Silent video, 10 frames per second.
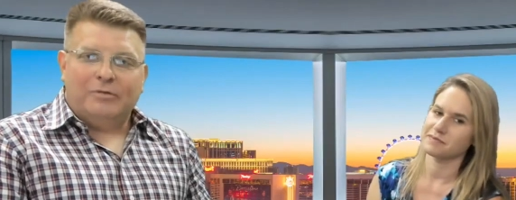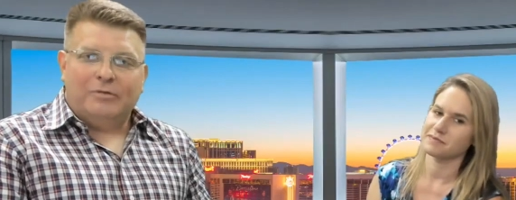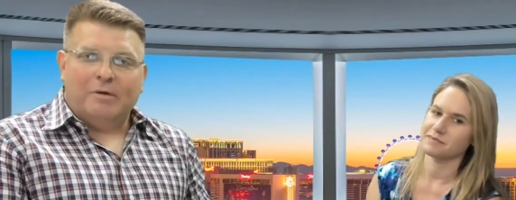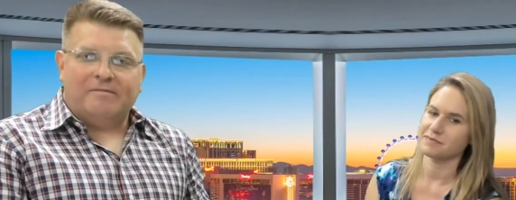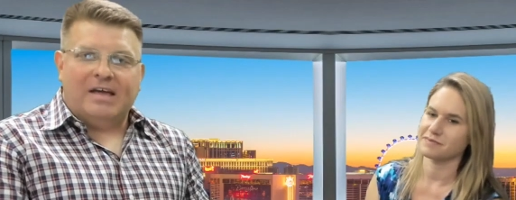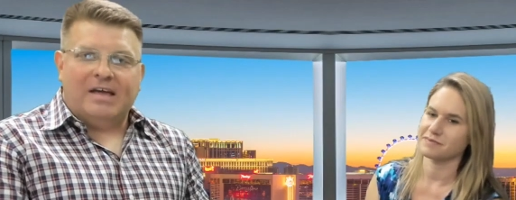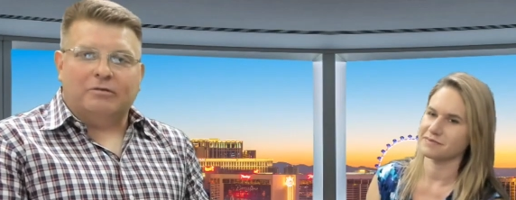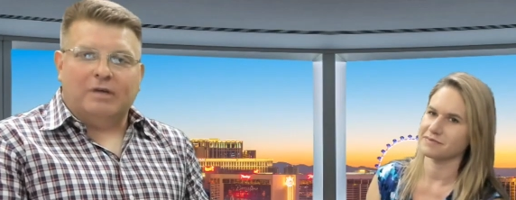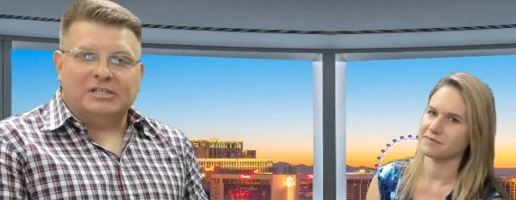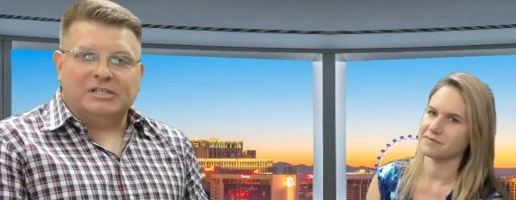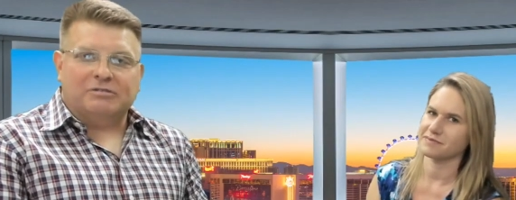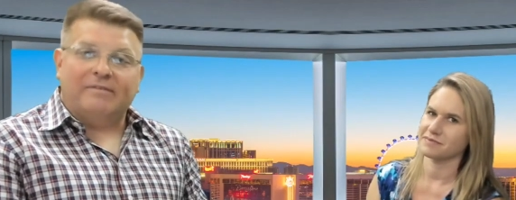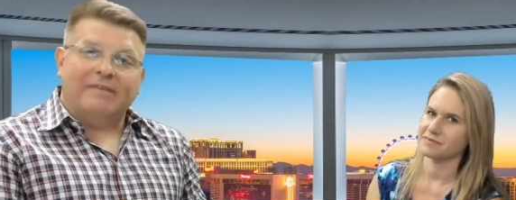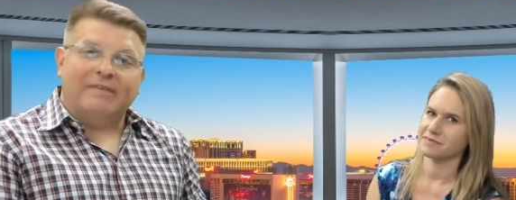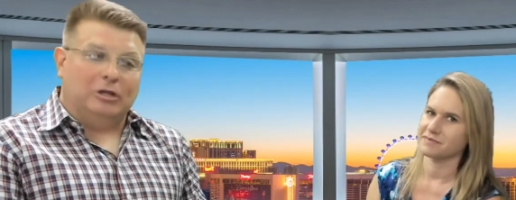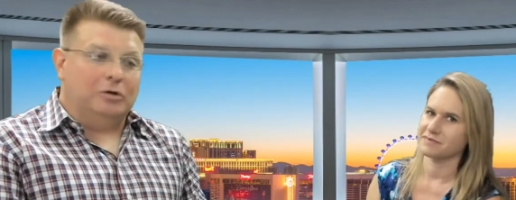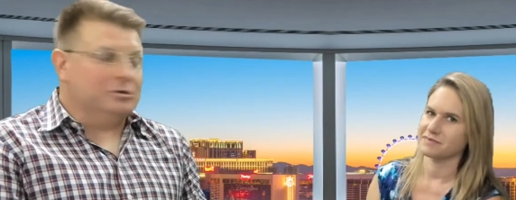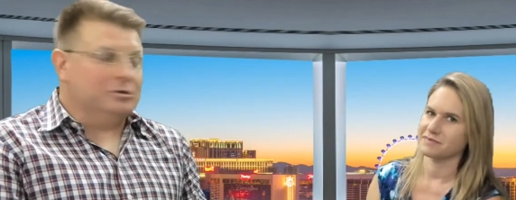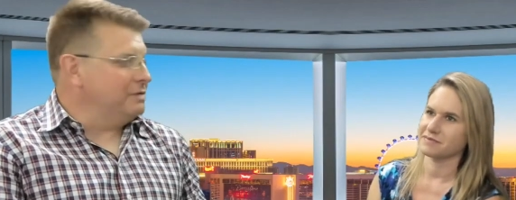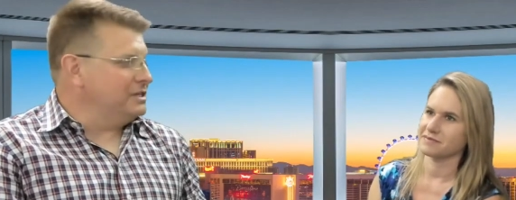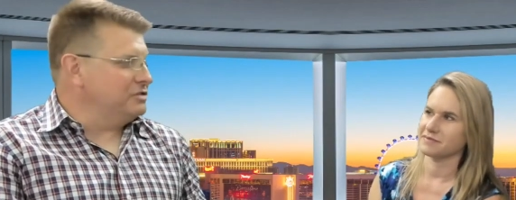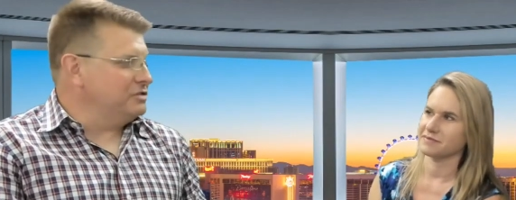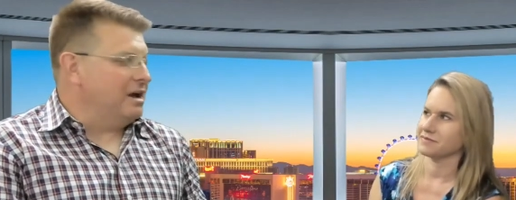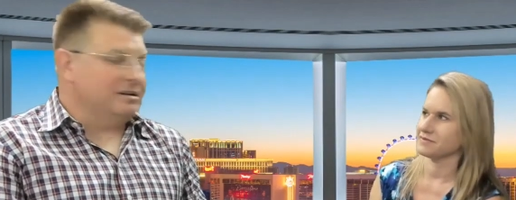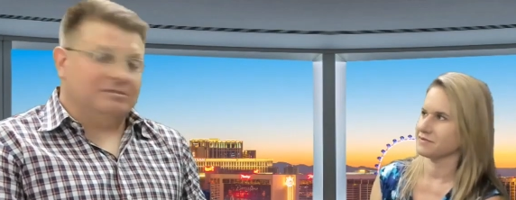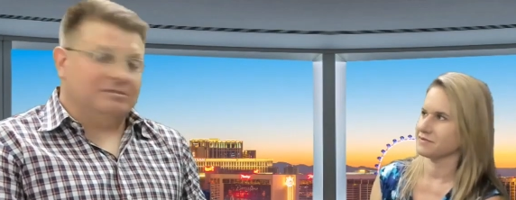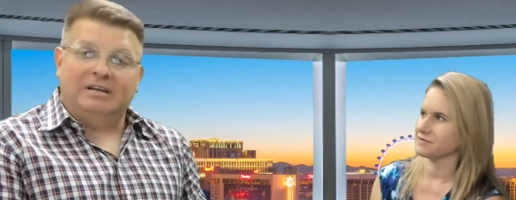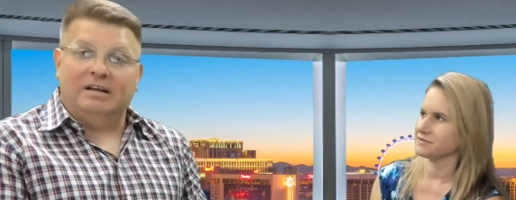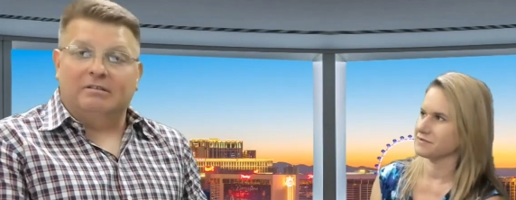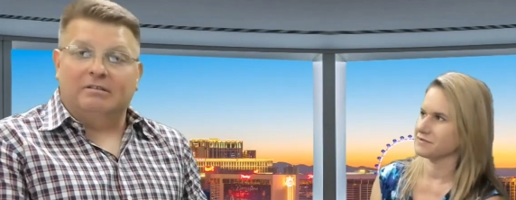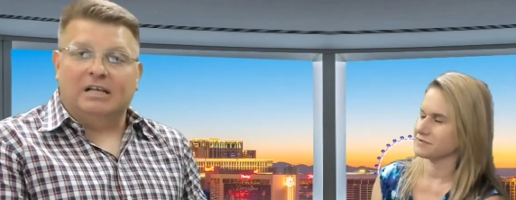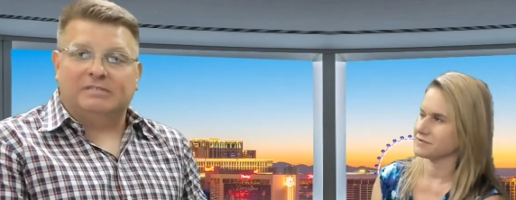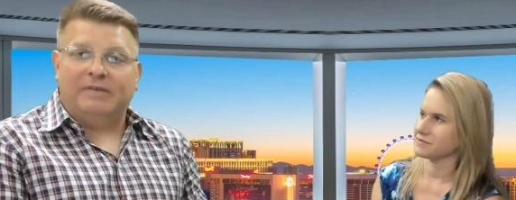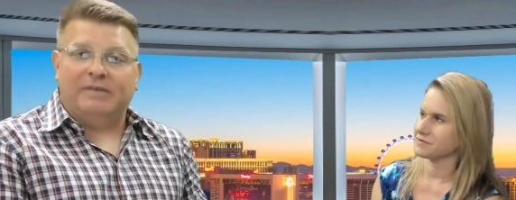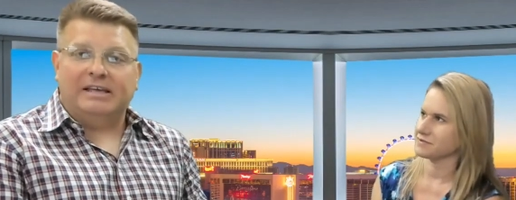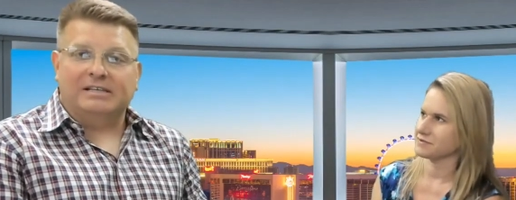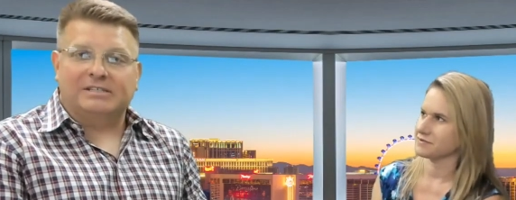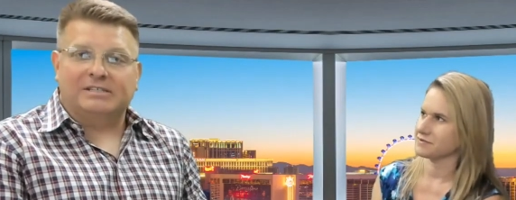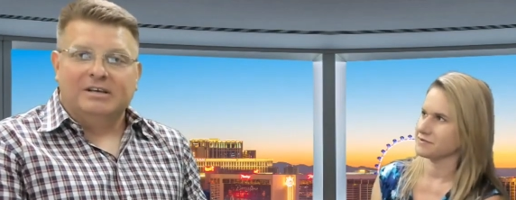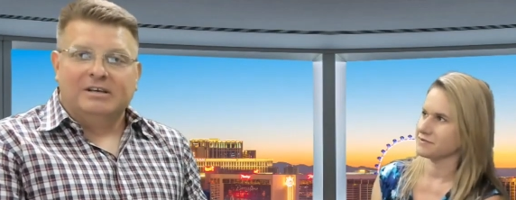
Speaker 1: you have a favorite restaurant, a favorite locals restaurant here in Las Vegas,